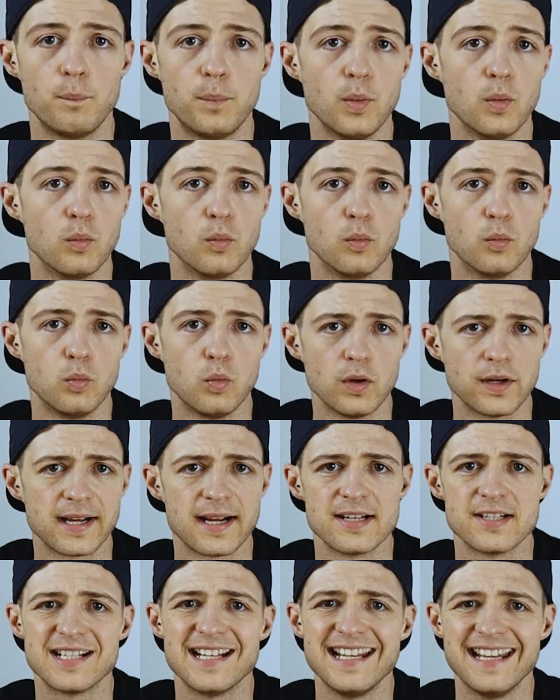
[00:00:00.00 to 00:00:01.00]
But what
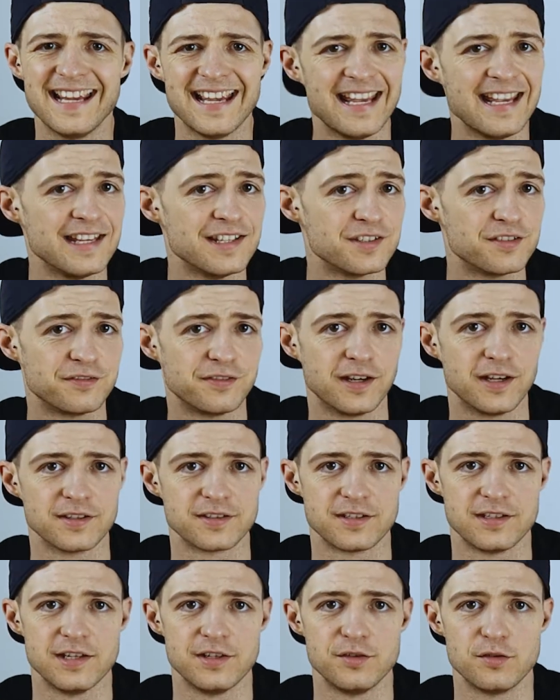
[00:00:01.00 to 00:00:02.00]
actually is
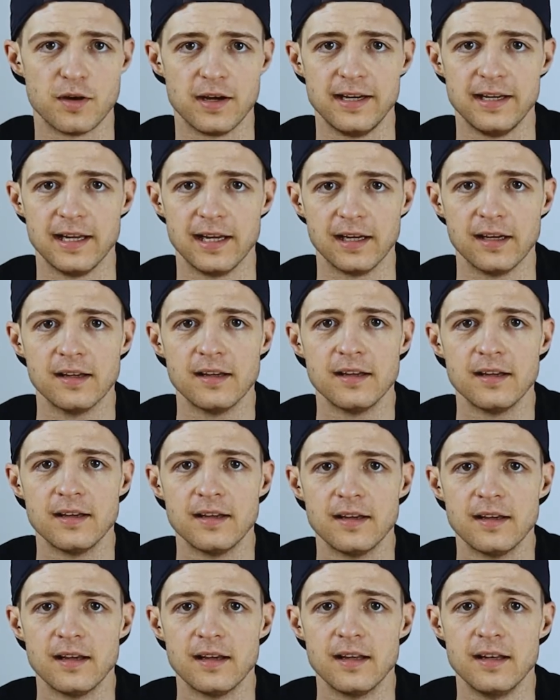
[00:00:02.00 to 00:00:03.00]
fasted training?
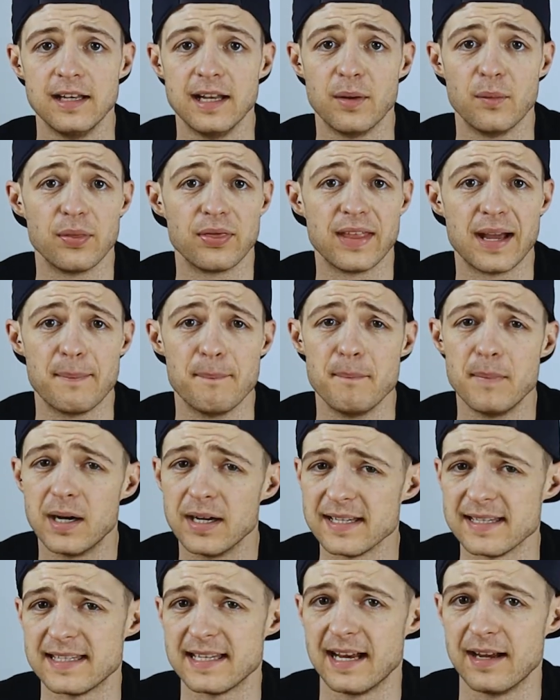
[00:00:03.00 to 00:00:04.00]
Now, that
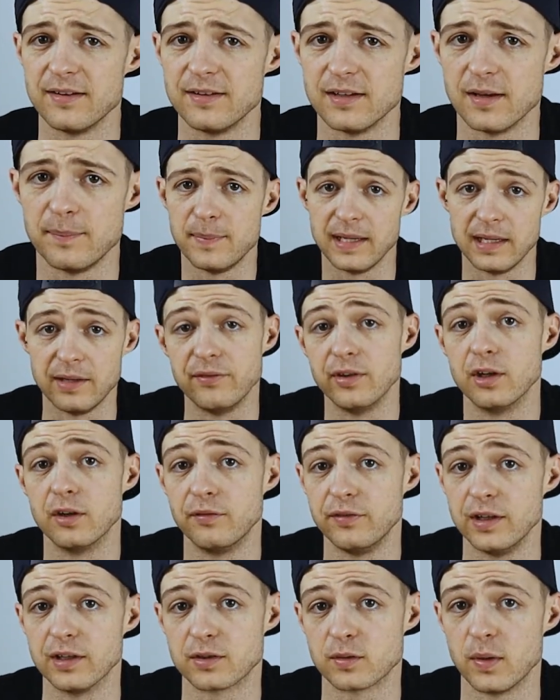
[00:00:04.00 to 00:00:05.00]
might sound a bit of an
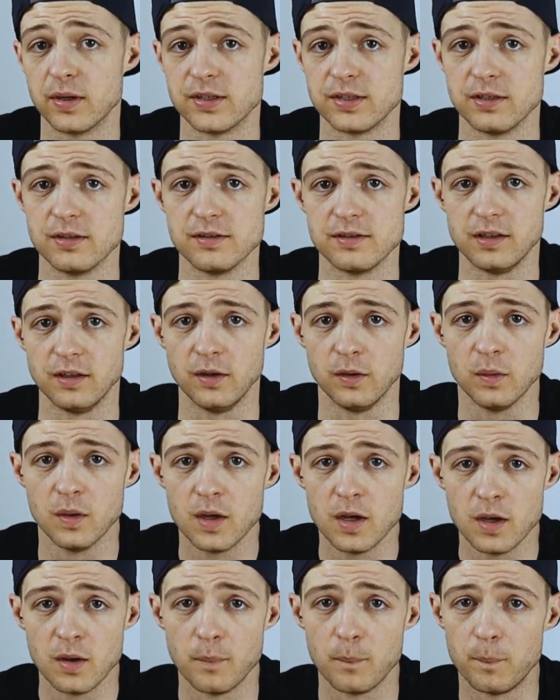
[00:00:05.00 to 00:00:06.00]
obvious question to you,
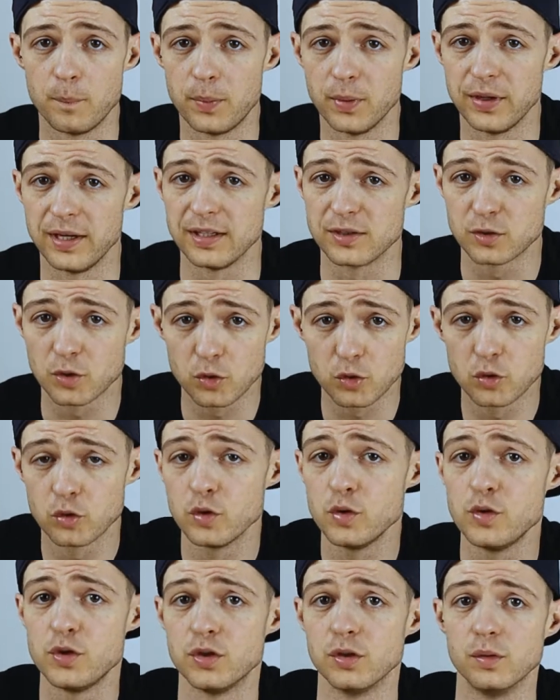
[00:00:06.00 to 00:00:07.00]
but it's
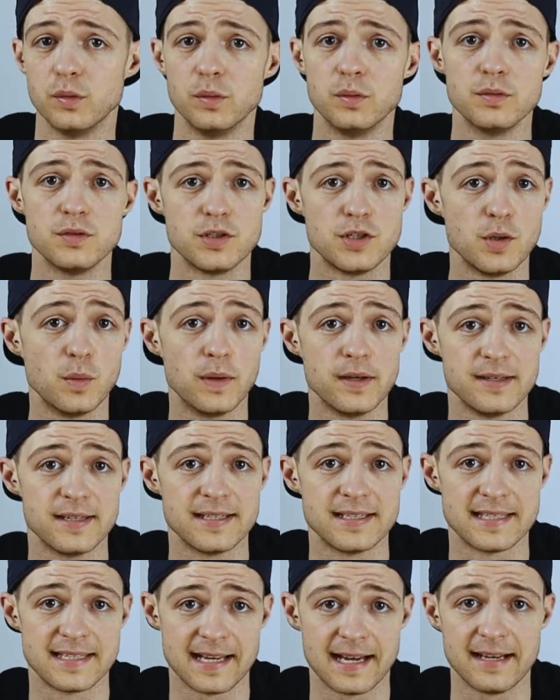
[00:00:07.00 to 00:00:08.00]
crucial to
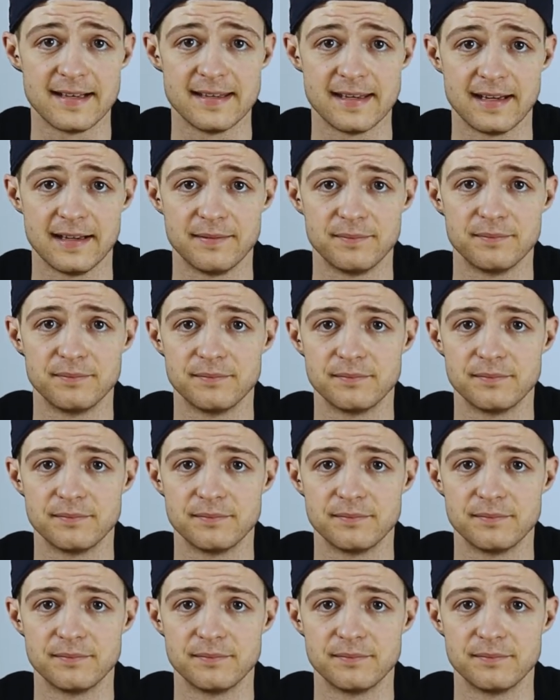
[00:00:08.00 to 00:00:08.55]
understand it.